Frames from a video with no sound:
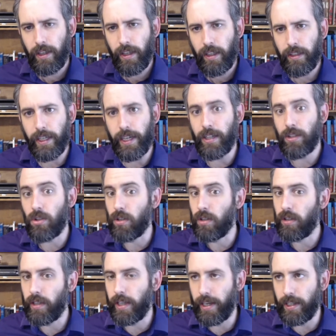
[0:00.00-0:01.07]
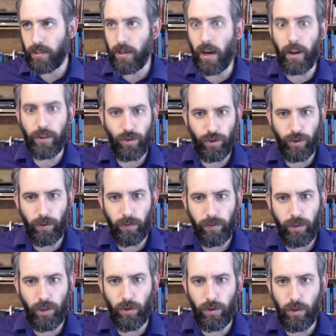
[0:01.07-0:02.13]
that it's not true.
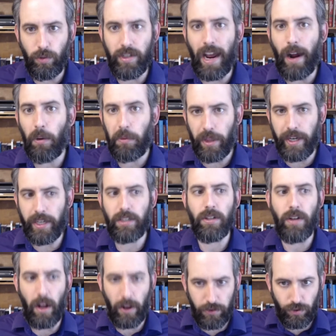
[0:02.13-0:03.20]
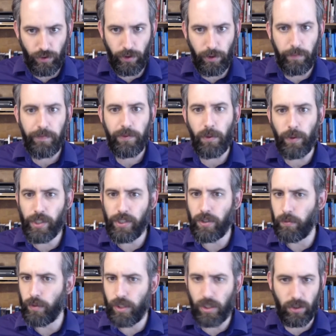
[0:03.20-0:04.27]
You doubt that it's not true,
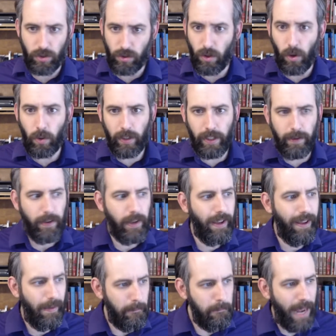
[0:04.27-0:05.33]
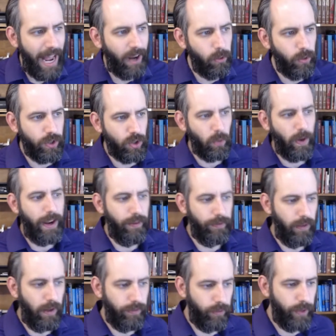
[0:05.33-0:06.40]
which is a totally backwards way
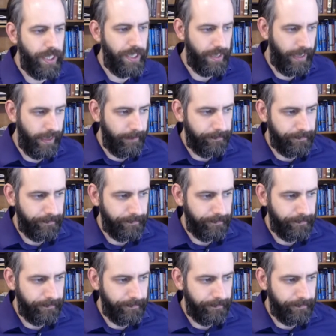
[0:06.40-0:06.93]
of reasoning.